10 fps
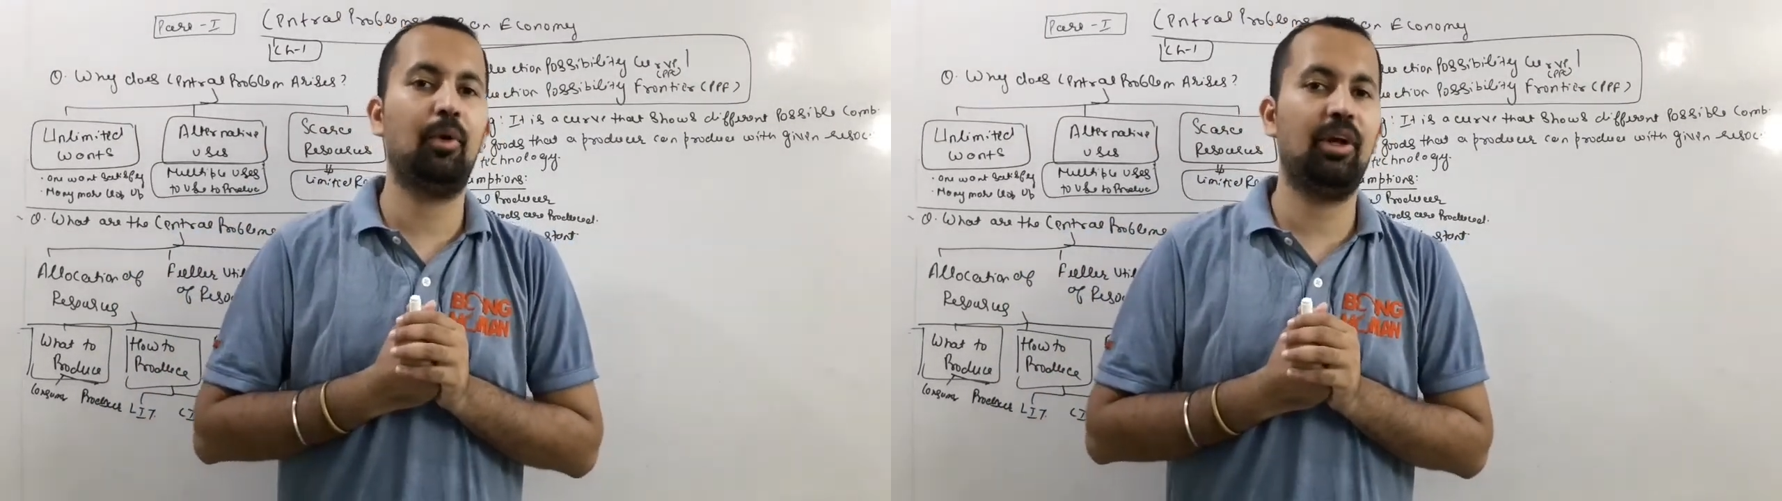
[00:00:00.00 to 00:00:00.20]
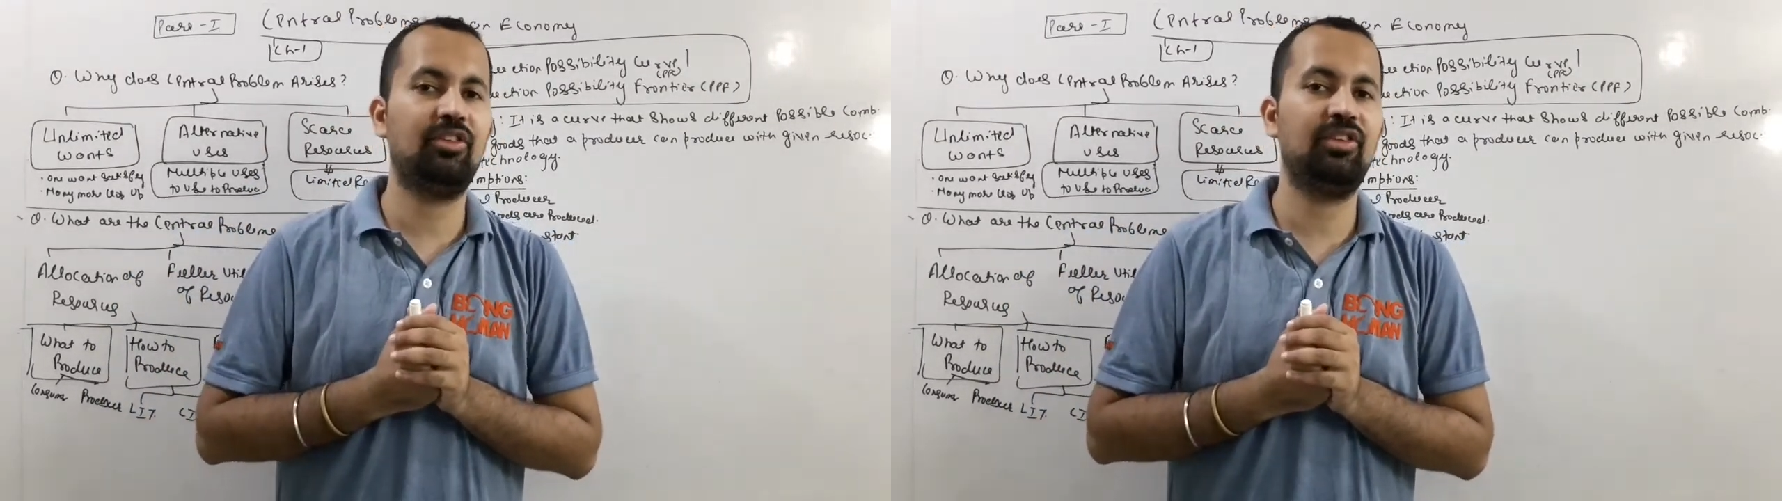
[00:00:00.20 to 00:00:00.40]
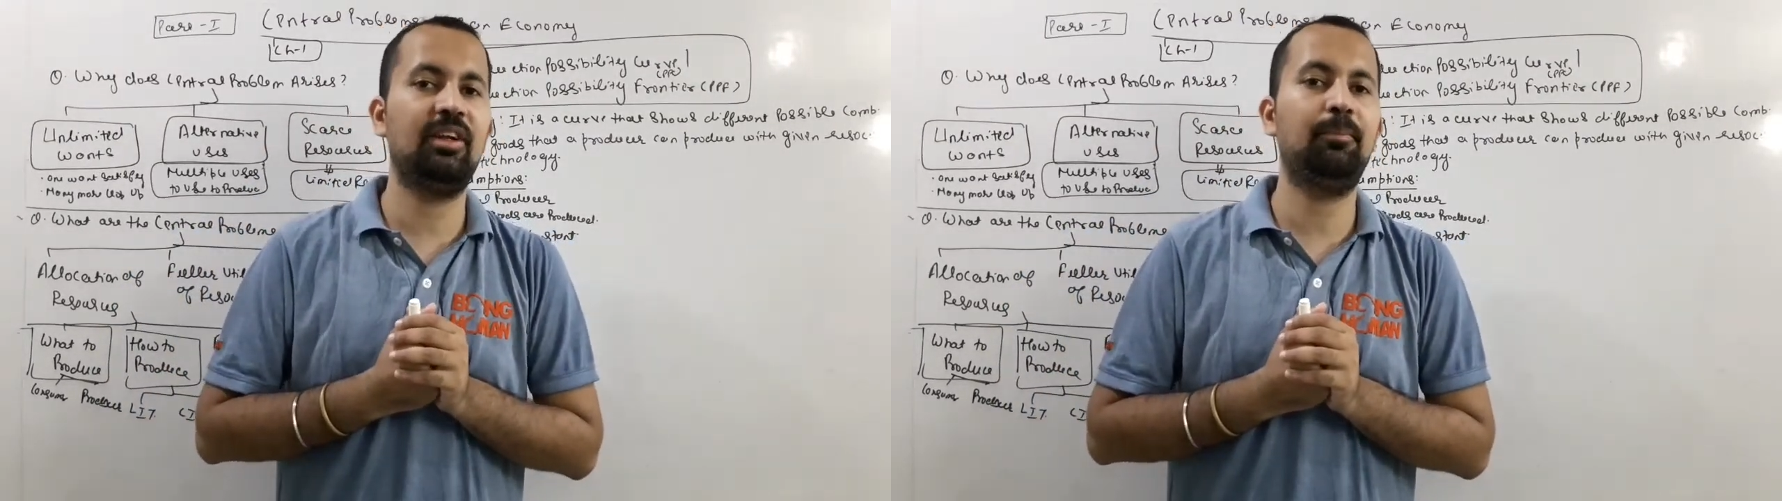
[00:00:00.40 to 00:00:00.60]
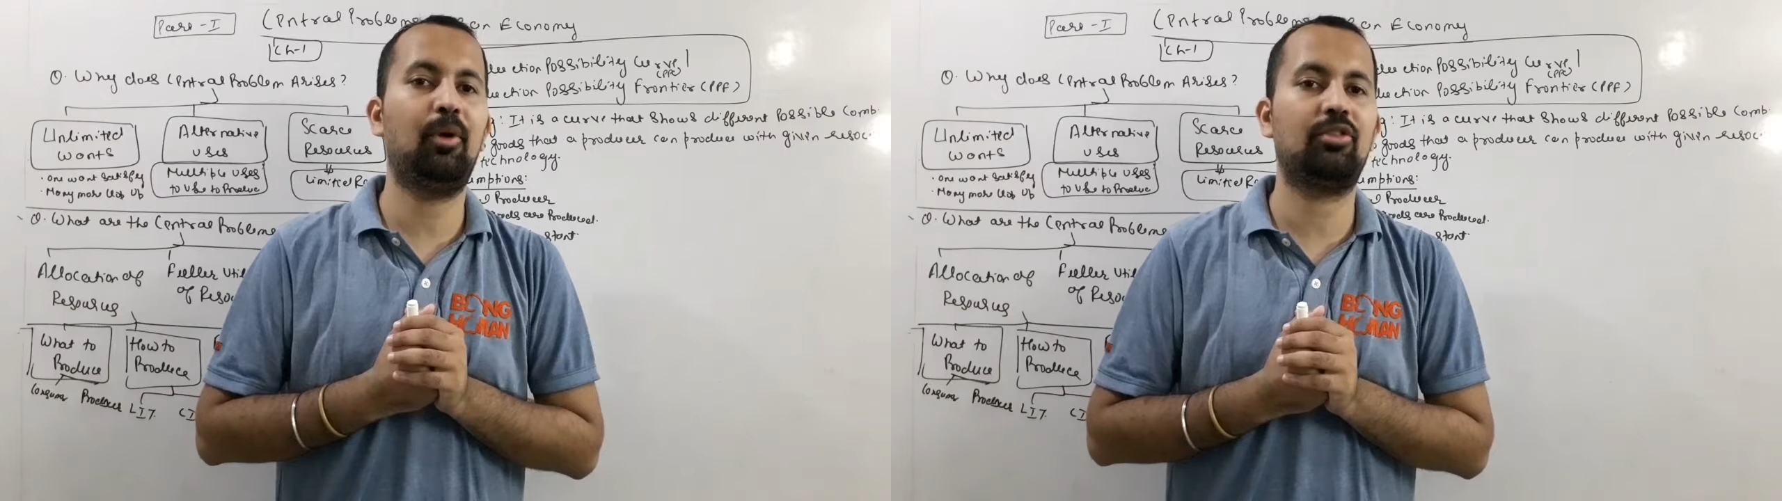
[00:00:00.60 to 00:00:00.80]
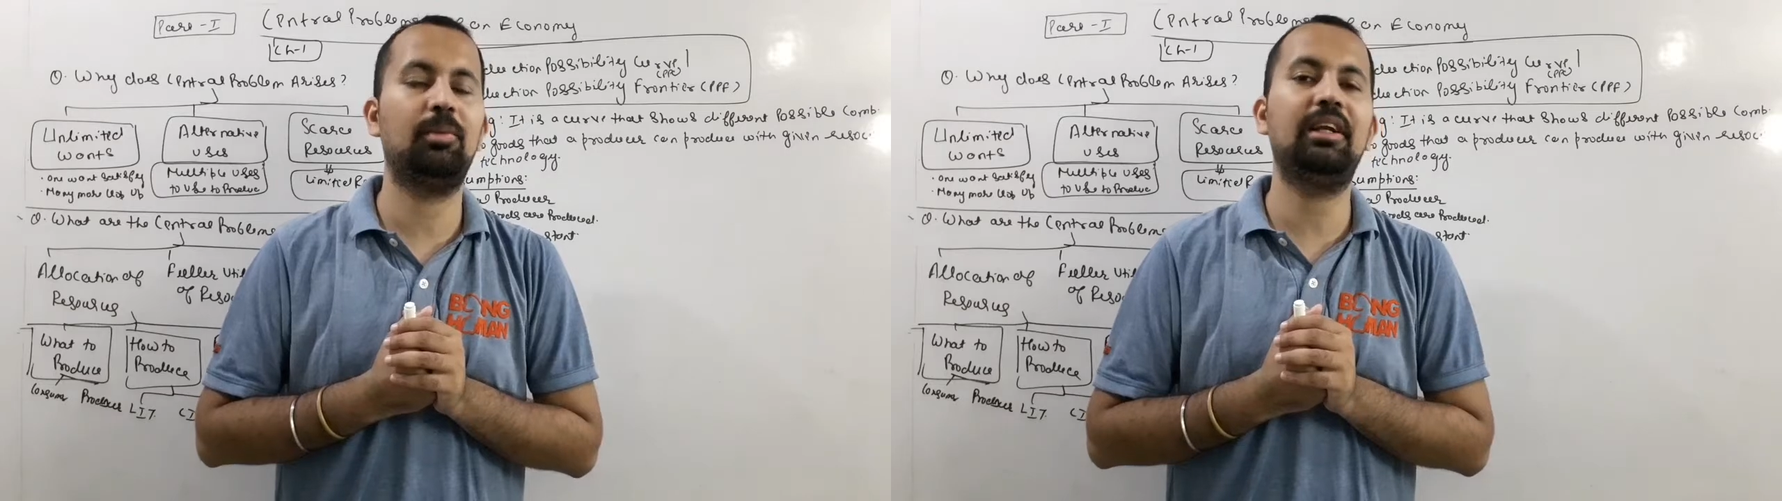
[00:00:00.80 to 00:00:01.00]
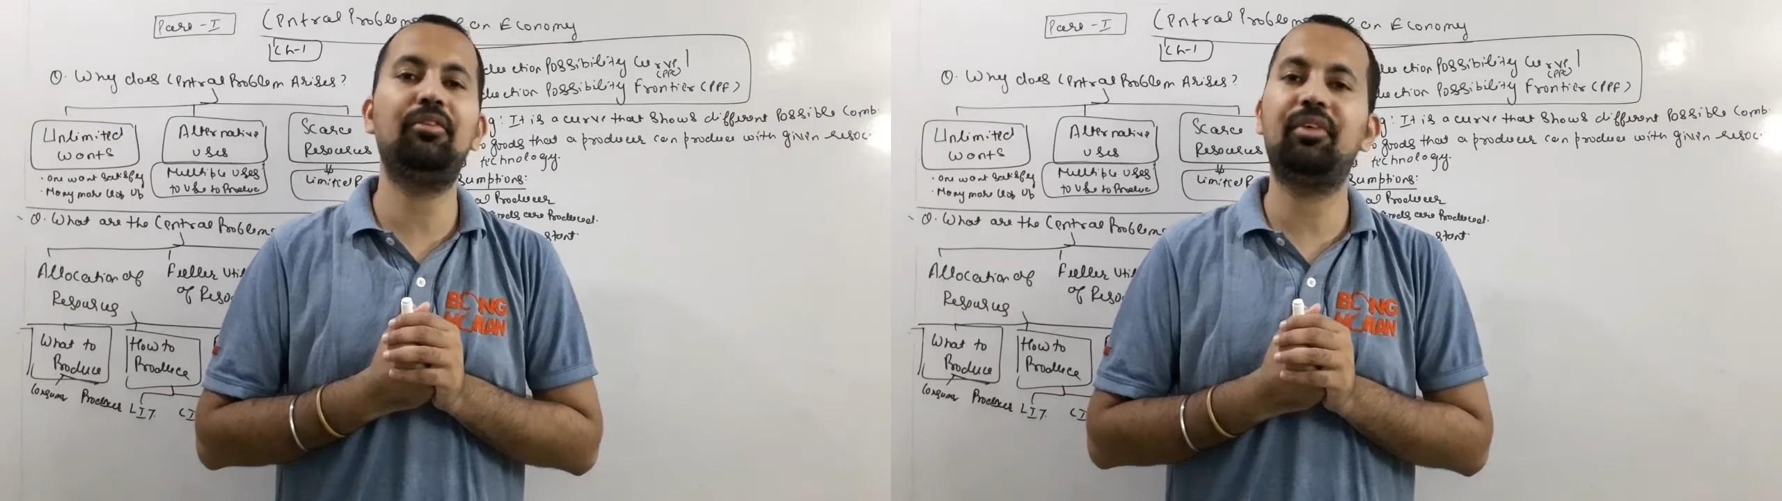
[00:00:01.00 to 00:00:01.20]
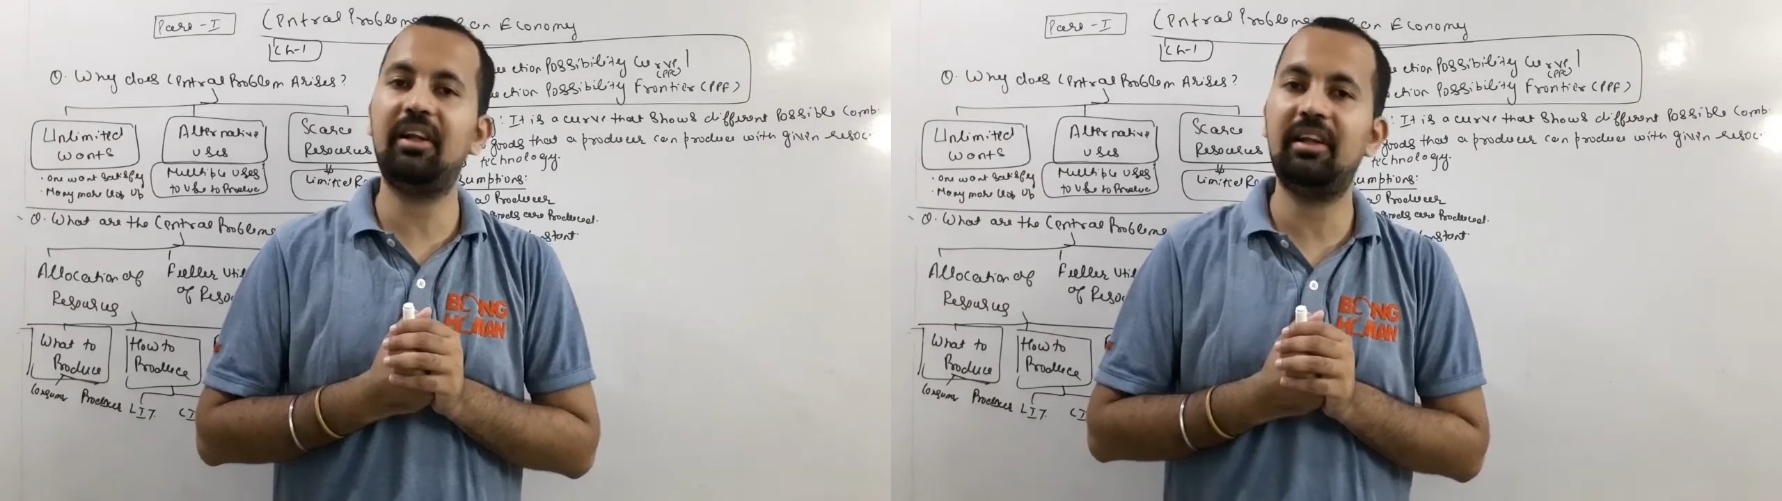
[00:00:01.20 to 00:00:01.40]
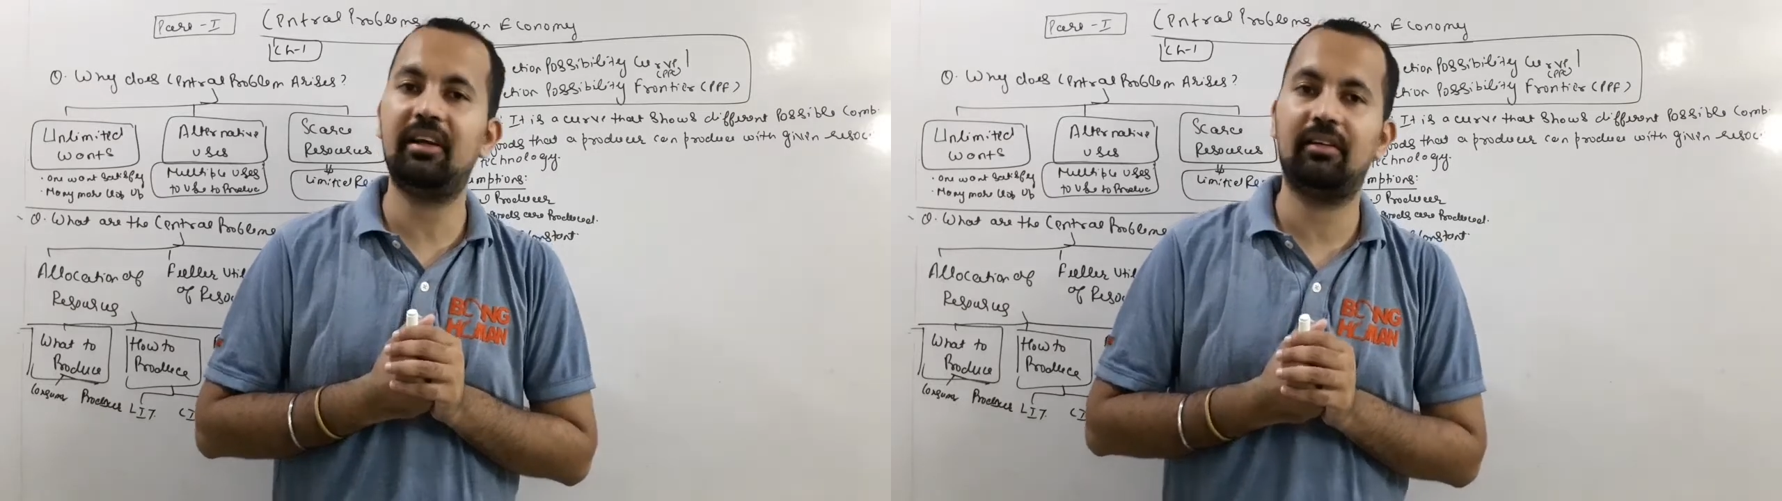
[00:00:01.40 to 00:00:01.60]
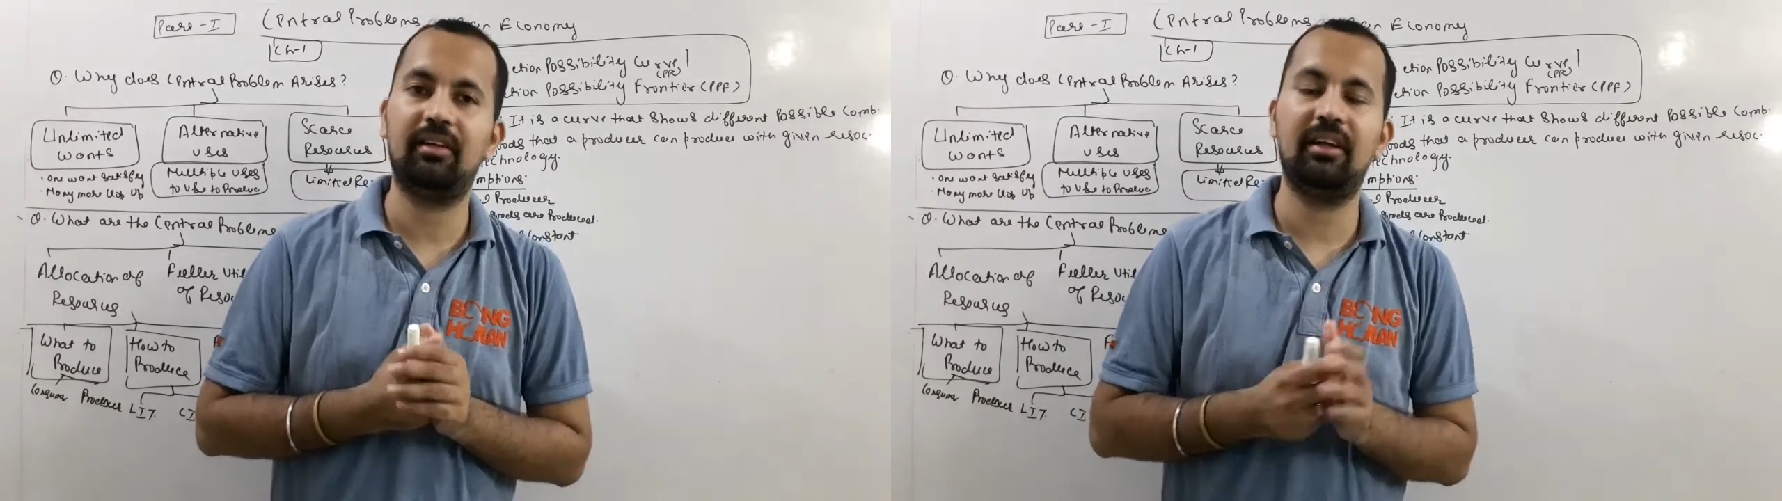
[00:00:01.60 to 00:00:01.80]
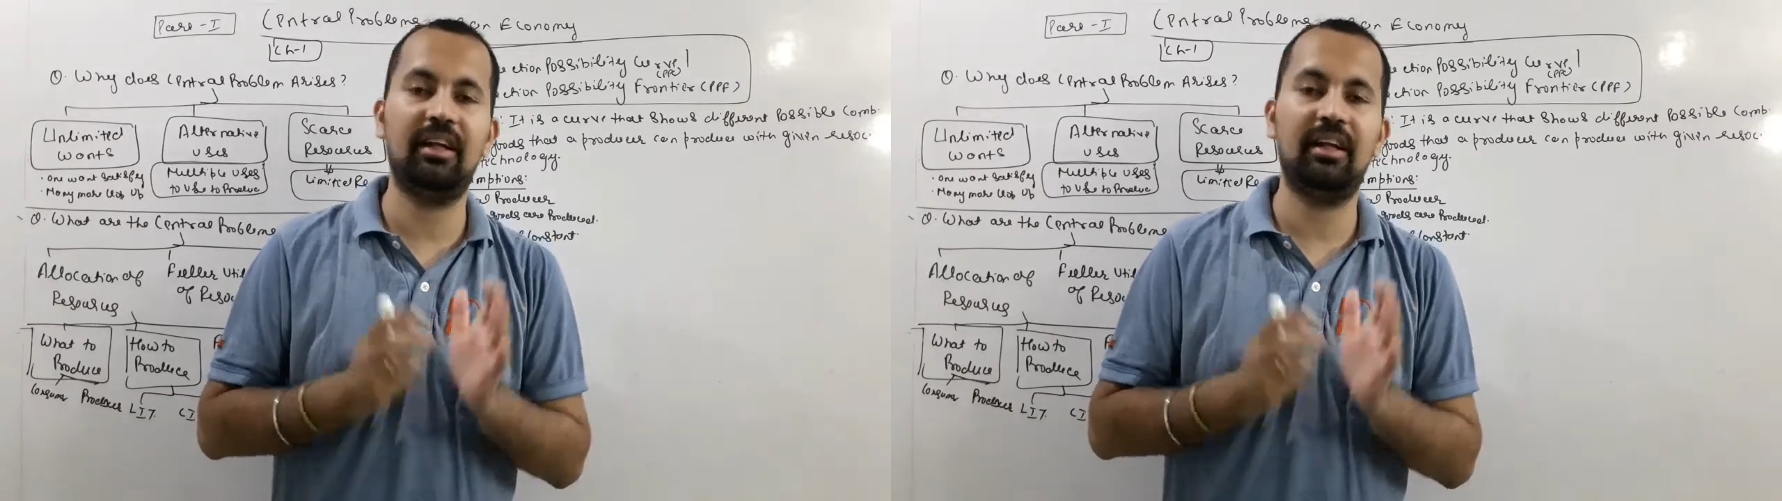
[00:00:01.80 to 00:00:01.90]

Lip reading: production possibility frontier.